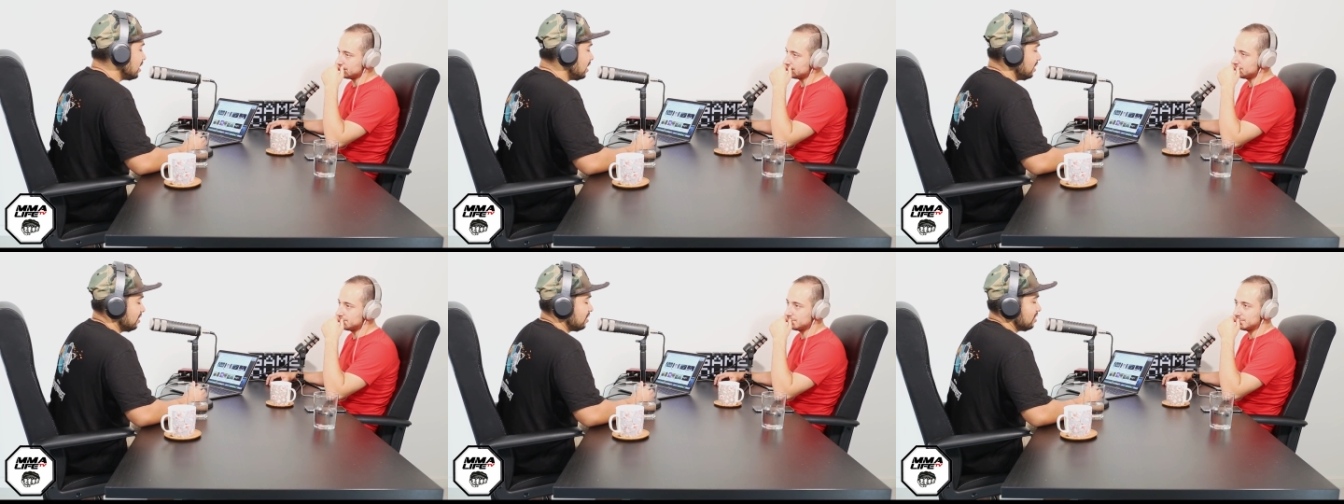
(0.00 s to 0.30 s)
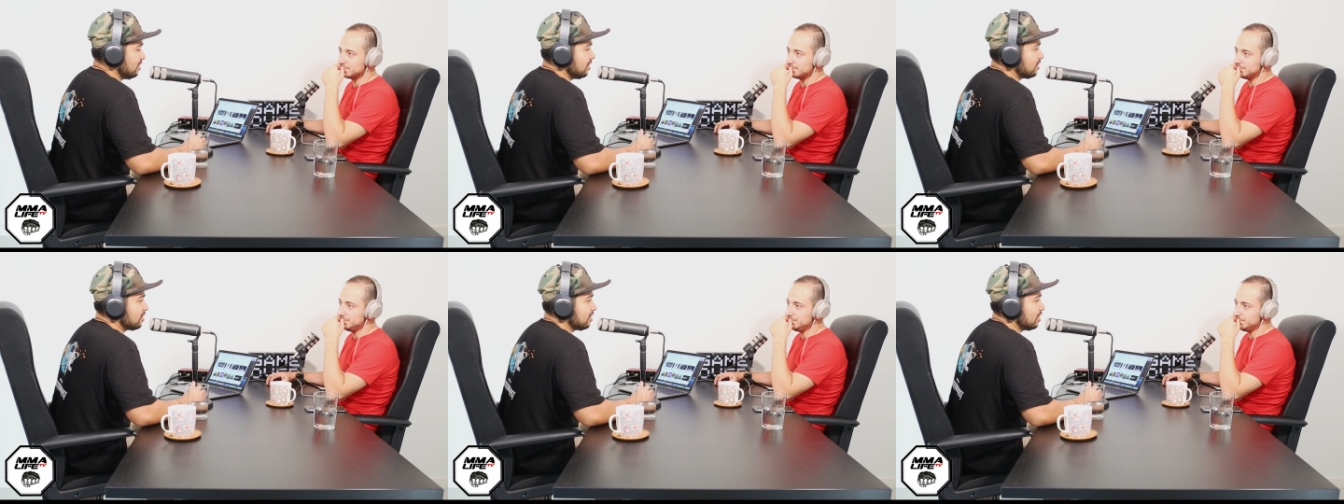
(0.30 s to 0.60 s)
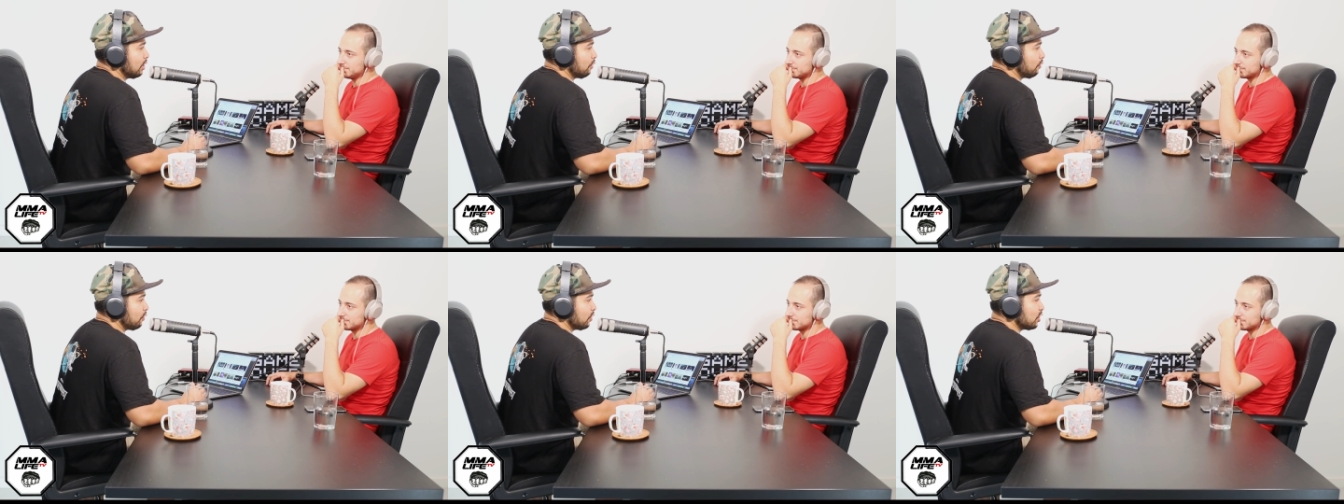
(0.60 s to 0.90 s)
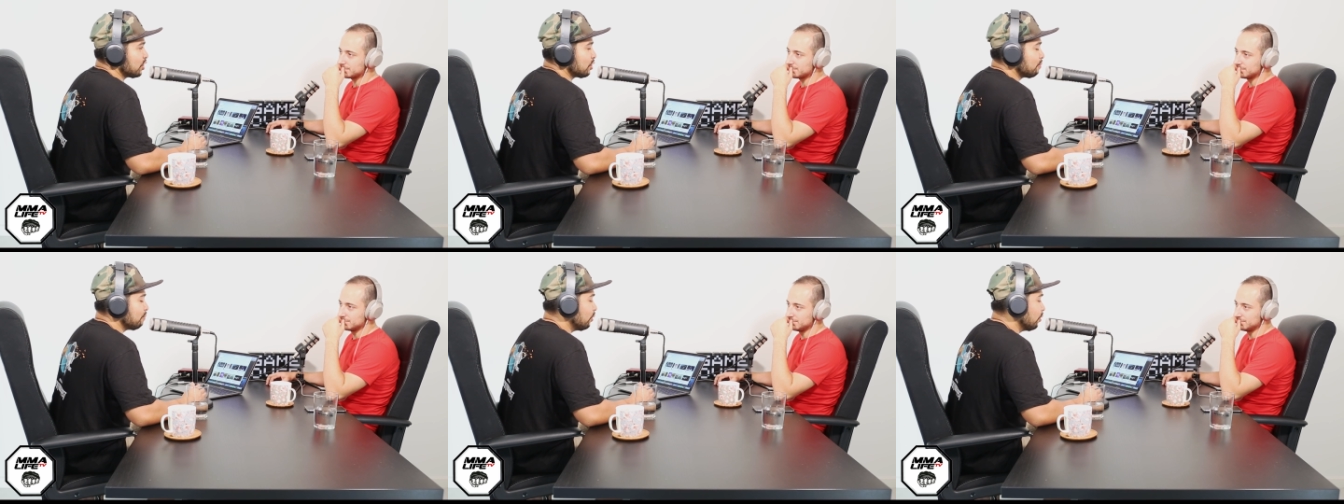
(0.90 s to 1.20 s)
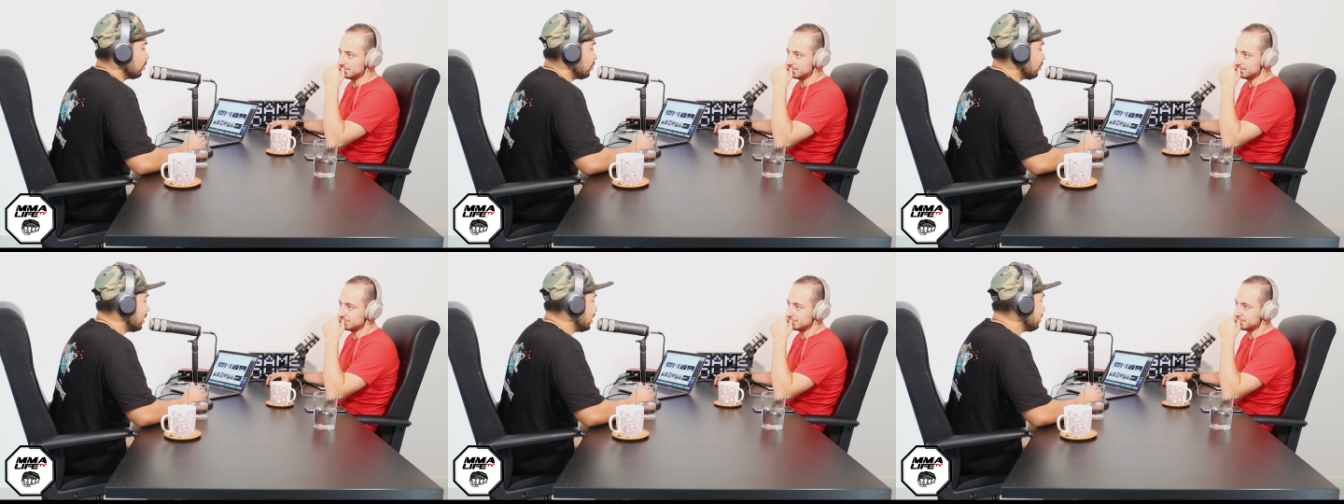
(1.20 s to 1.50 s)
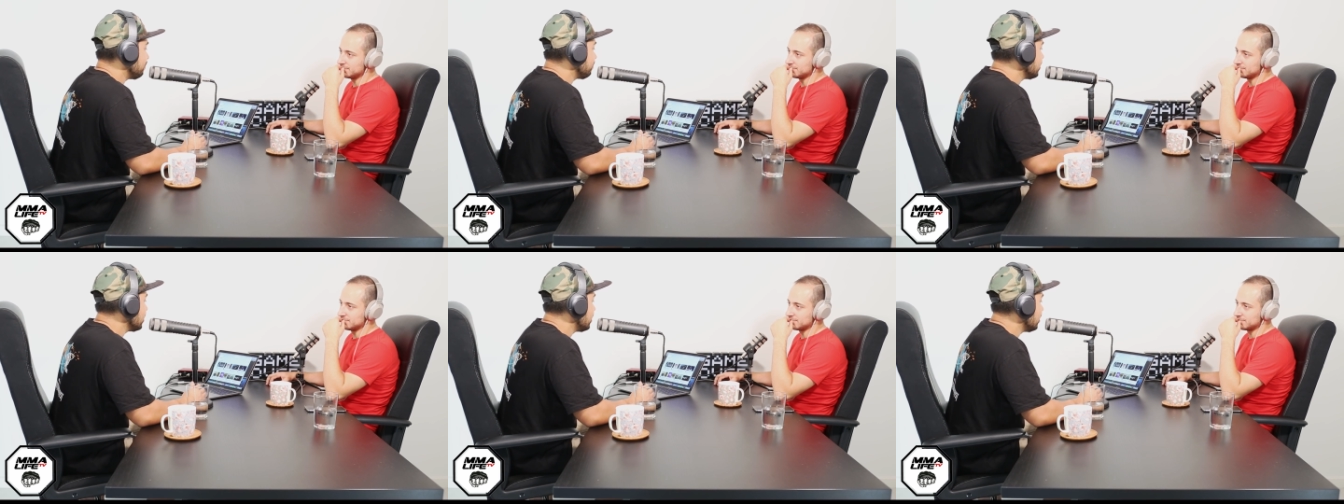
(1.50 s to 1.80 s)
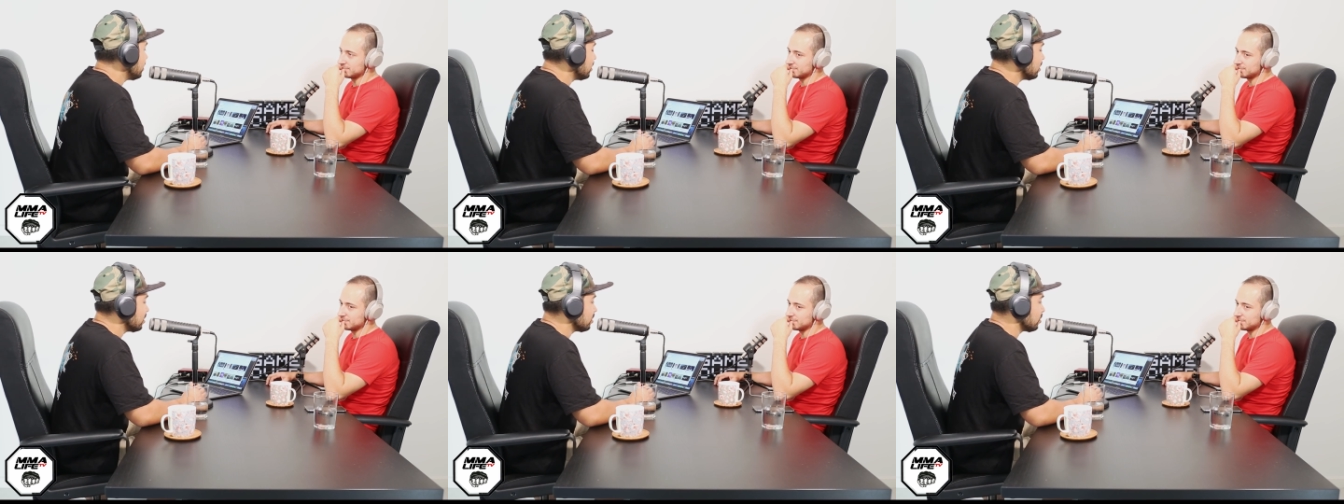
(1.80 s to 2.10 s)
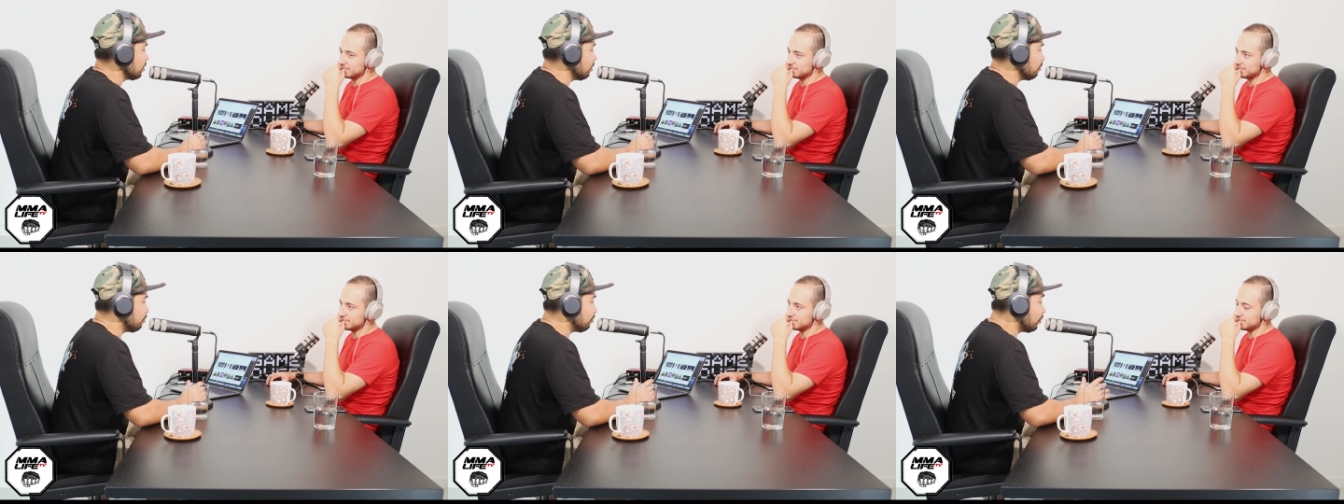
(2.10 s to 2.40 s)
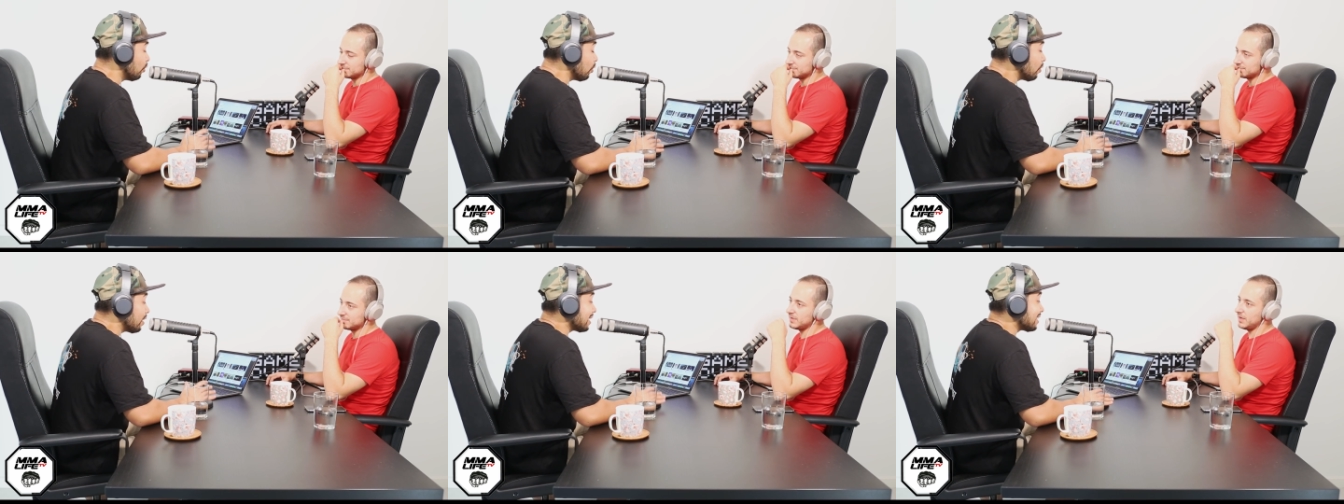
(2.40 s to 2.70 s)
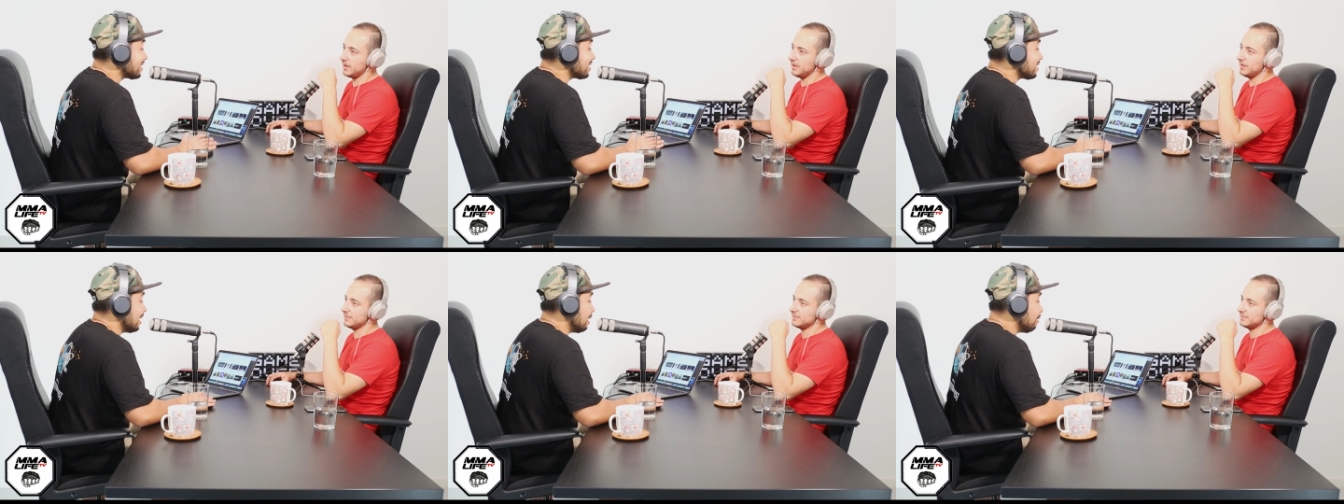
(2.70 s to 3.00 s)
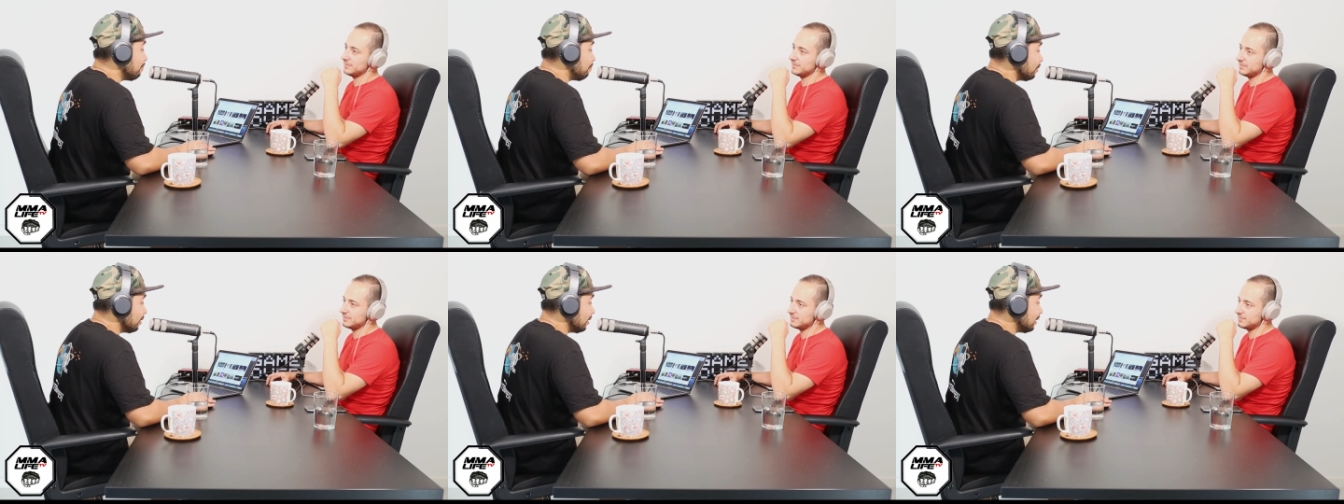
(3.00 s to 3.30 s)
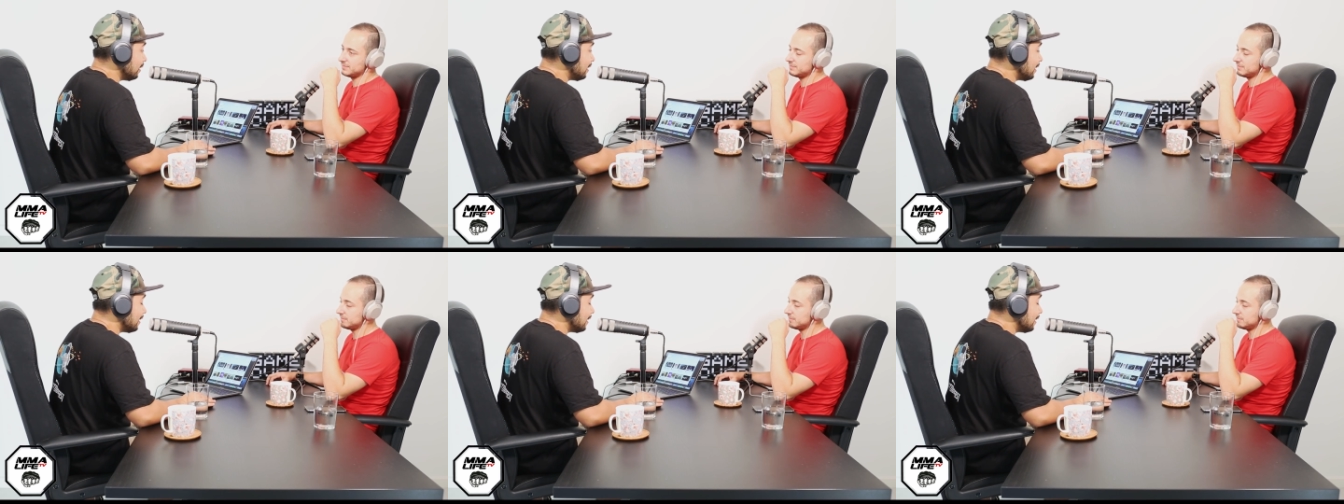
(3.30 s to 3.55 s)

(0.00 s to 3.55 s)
it's it's a different sport, right? So, for example,